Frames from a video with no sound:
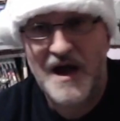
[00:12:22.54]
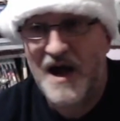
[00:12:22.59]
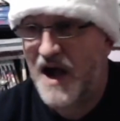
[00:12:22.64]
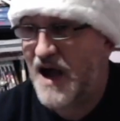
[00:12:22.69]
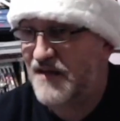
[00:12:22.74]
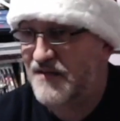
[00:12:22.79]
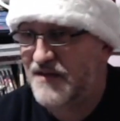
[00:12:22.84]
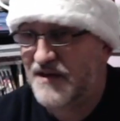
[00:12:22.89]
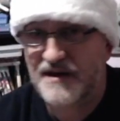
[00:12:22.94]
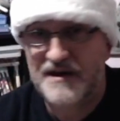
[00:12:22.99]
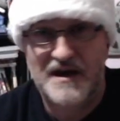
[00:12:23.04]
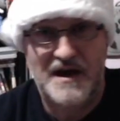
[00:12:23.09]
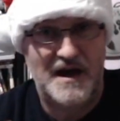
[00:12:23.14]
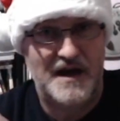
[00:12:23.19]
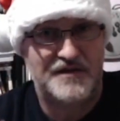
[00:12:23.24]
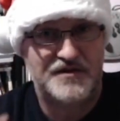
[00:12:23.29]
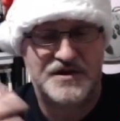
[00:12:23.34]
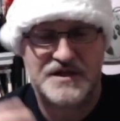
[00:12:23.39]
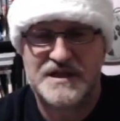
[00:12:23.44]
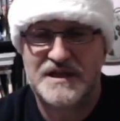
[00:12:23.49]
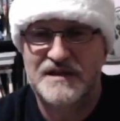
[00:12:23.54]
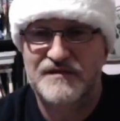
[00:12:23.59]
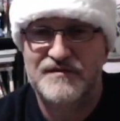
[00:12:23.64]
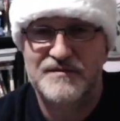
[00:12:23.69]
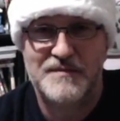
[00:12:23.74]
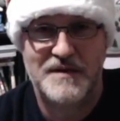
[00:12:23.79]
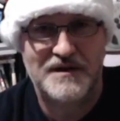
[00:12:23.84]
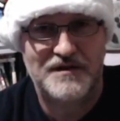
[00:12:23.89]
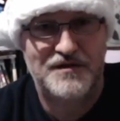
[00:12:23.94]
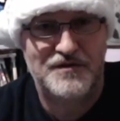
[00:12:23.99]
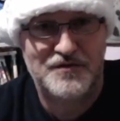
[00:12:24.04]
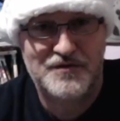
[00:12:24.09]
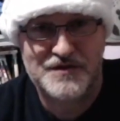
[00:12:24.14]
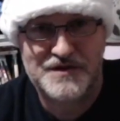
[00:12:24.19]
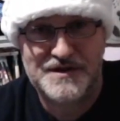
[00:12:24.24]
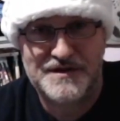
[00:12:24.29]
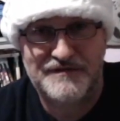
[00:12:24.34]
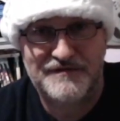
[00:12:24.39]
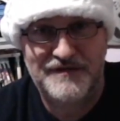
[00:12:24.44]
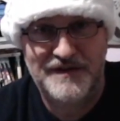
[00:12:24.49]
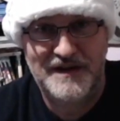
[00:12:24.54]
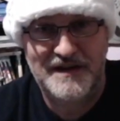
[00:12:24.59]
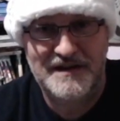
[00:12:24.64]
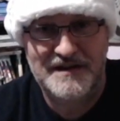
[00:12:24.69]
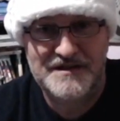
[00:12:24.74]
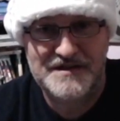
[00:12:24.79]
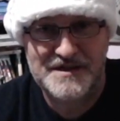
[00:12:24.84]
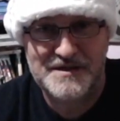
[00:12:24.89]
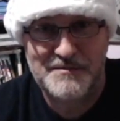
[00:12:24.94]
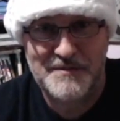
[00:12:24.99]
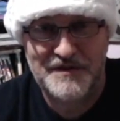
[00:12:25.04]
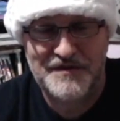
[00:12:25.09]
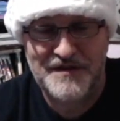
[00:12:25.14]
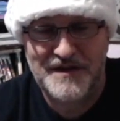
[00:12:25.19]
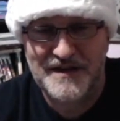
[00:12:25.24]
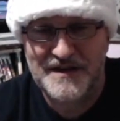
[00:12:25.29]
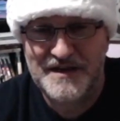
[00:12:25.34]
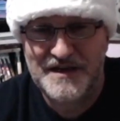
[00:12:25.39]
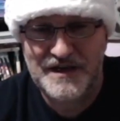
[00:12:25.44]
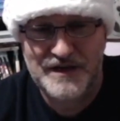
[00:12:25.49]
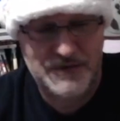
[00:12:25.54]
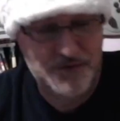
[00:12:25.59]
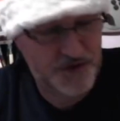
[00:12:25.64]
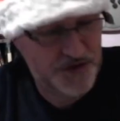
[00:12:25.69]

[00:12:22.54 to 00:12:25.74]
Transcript: And then I'll just give you my thoughts and feelings and my thank yous.